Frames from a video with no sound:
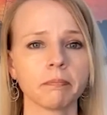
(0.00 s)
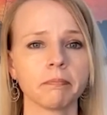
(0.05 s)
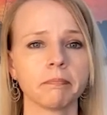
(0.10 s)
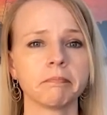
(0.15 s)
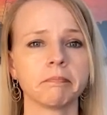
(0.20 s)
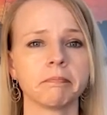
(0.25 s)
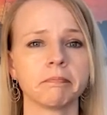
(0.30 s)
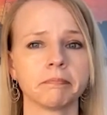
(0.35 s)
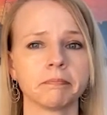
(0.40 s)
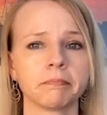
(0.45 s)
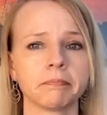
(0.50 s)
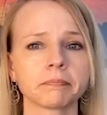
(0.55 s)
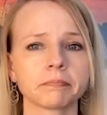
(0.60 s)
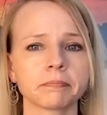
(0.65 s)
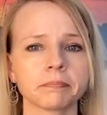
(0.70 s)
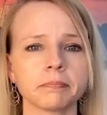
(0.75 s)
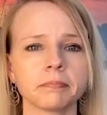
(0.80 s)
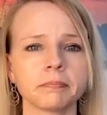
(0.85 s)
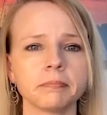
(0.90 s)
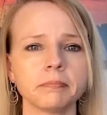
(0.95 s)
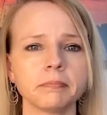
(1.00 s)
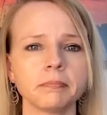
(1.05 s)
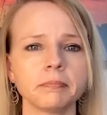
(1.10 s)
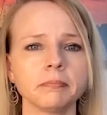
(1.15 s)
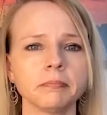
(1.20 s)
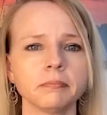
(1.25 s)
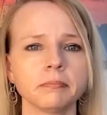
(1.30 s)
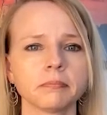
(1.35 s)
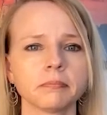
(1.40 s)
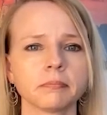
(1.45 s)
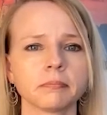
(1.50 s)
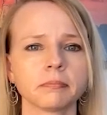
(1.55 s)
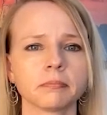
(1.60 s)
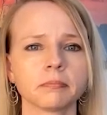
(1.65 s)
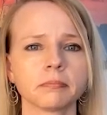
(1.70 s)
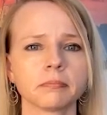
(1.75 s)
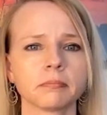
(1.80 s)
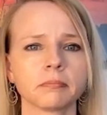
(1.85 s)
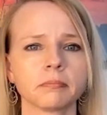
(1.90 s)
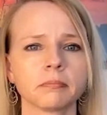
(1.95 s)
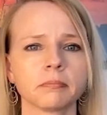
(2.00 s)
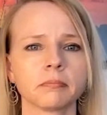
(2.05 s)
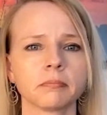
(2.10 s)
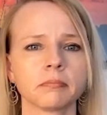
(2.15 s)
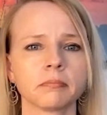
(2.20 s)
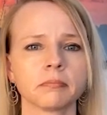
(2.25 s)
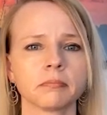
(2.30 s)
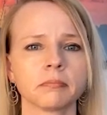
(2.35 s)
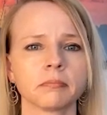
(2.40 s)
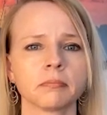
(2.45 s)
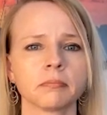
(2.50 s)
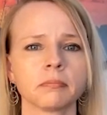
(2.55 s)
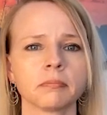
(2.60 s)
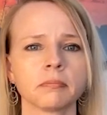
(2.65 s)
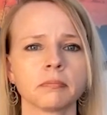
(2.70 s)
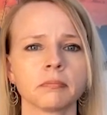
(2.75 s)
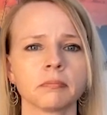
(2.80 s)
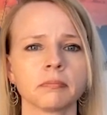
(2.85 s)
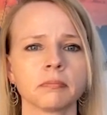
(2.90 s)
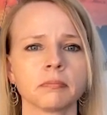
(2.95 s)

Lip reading: (not speaking)